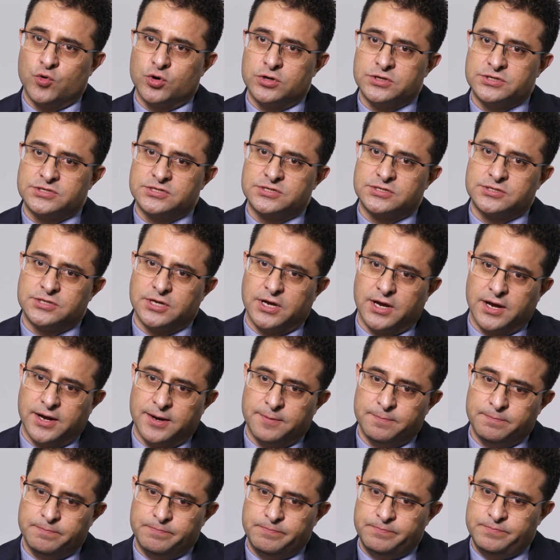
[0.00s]
course,
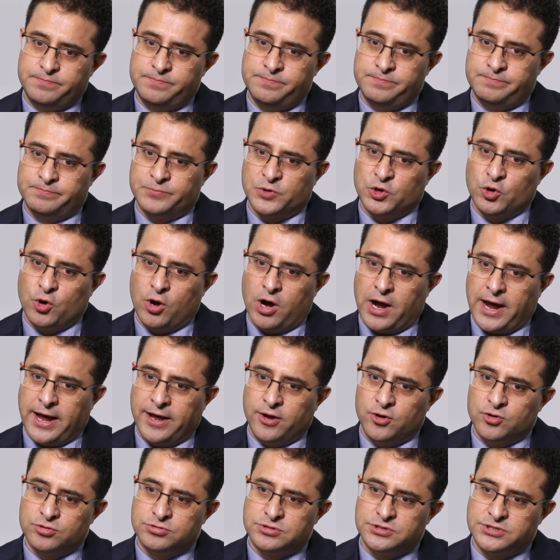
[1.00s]

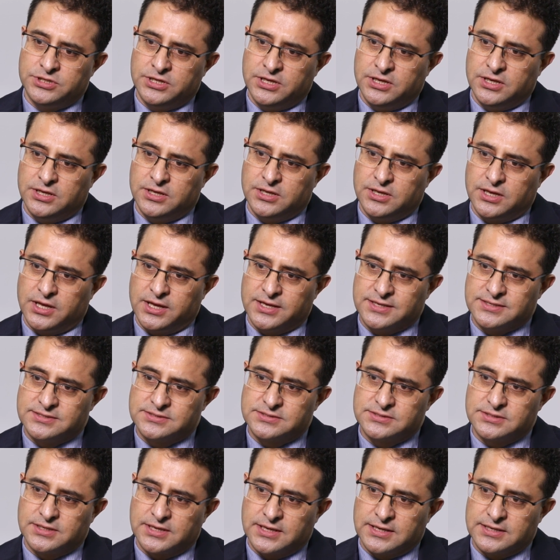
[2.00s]
IoT
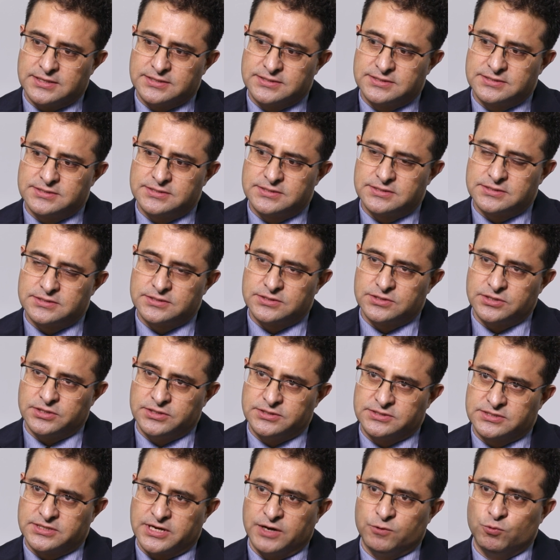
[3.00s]

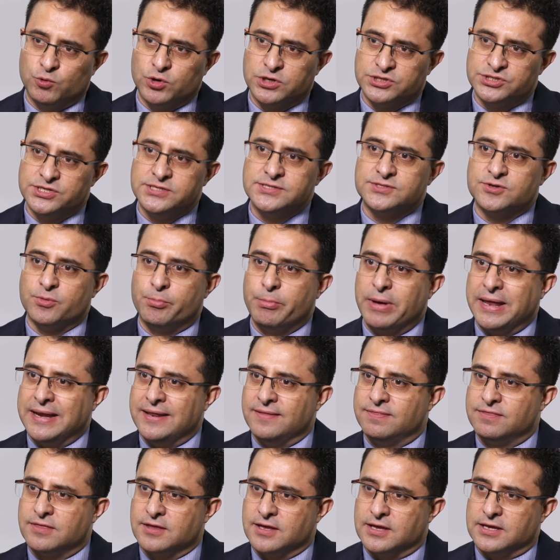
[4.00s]
is convergence of
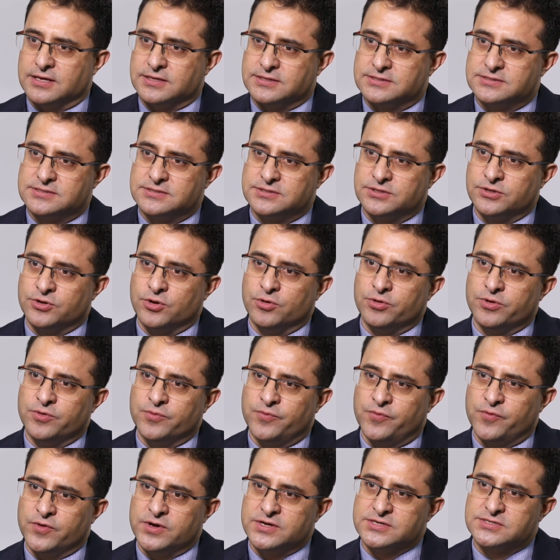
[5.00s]
many things.
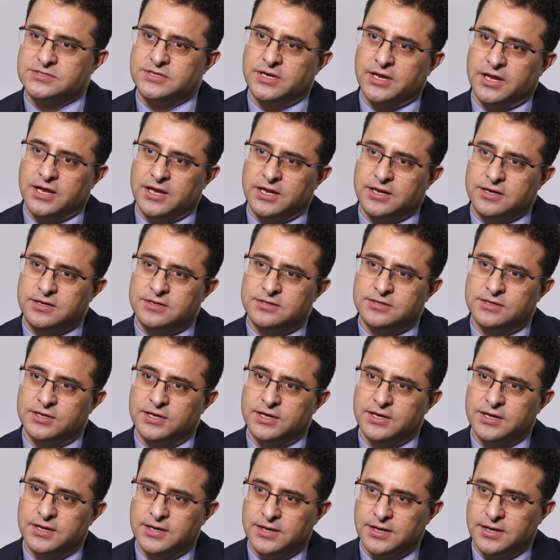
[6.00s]
You first need
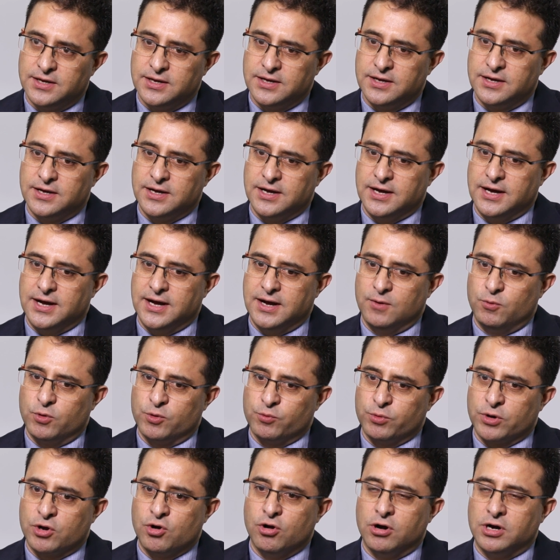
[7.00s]

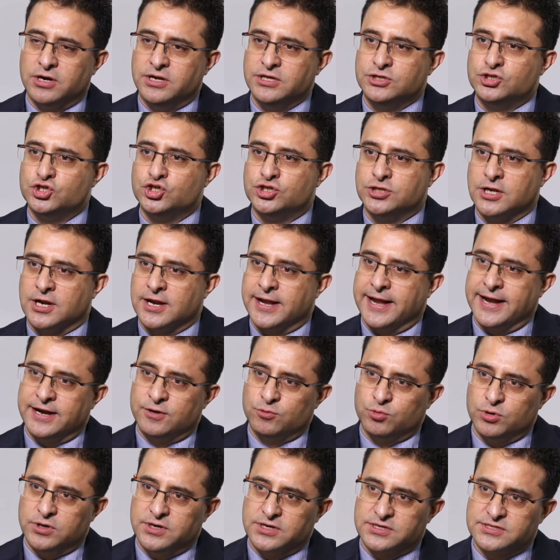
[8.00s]
what we call digital
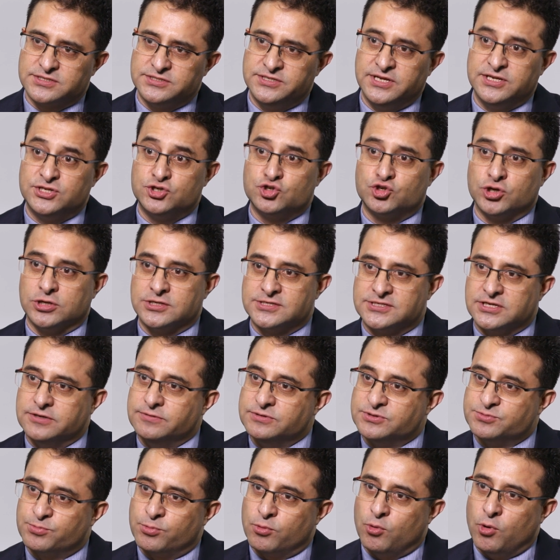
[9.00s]
networks, digital
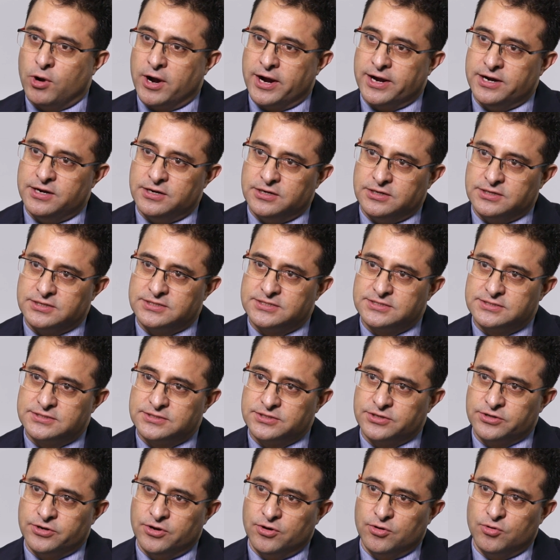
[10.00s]
service
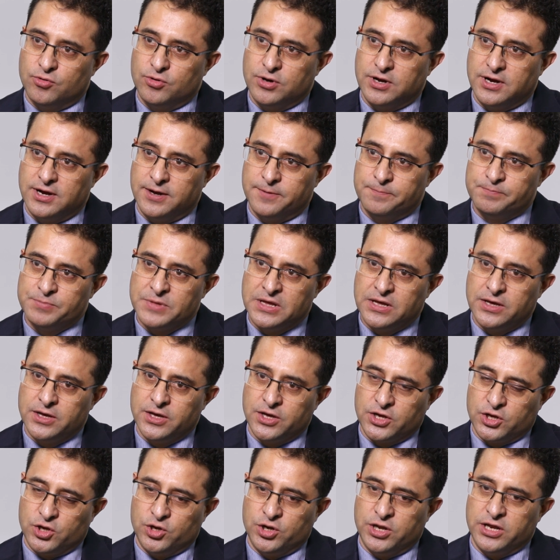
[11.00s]
providers. You
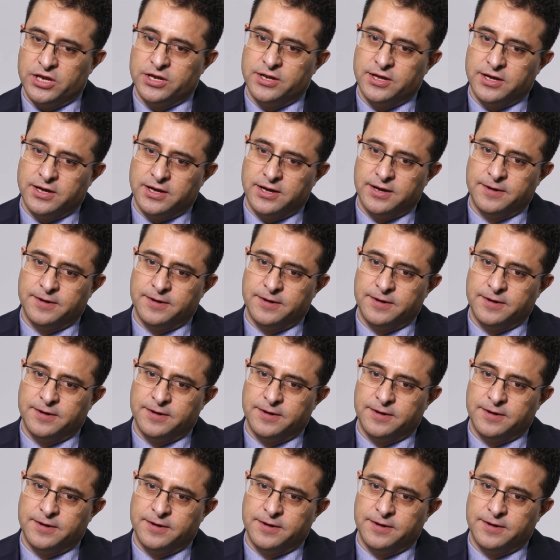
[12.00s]
need